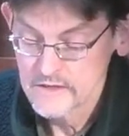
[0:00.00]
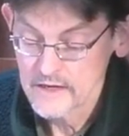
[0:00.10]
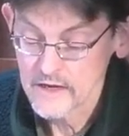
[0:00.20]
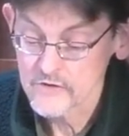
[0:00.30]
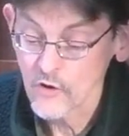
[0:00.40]

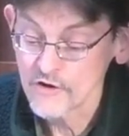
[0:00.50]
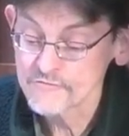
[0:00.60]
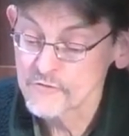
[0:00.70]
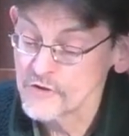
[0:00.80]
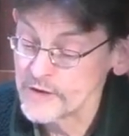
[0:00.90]
and
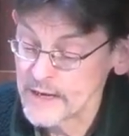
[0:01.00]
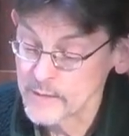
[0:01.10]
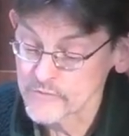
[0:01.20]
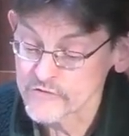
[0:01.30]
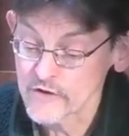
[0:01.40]
offer the
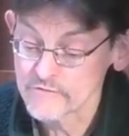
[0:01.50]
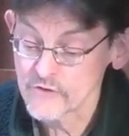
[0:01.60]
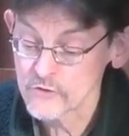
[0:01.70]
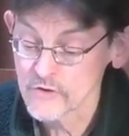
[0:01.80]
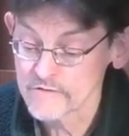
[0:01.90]
names of
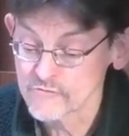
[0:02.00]
their loved